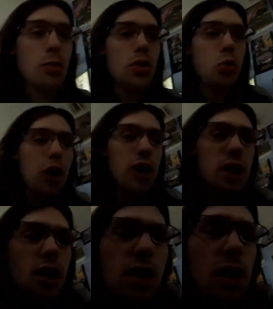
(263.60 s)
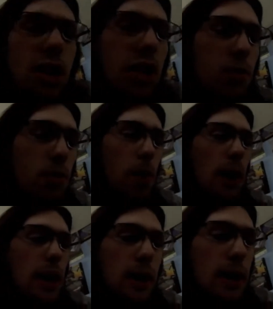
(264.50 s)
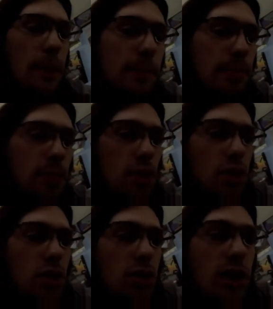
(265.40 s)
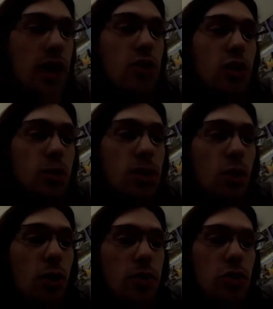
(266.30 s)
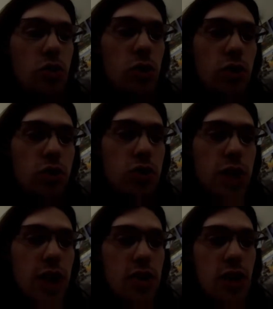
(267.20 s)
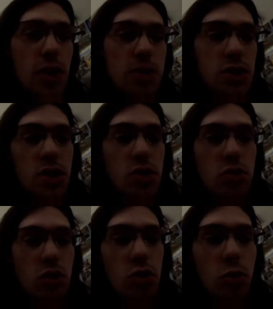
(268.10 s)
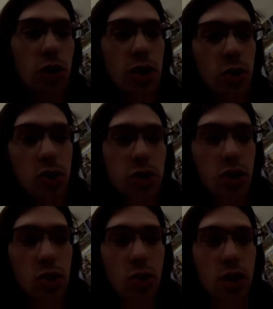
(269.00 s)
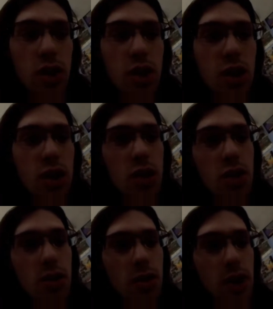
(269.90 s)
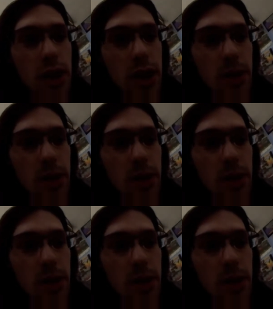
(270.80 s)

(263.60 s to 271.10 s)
with one, but you know that is gonna be the one with the string. So she has the option to use this one or the other one. Uh,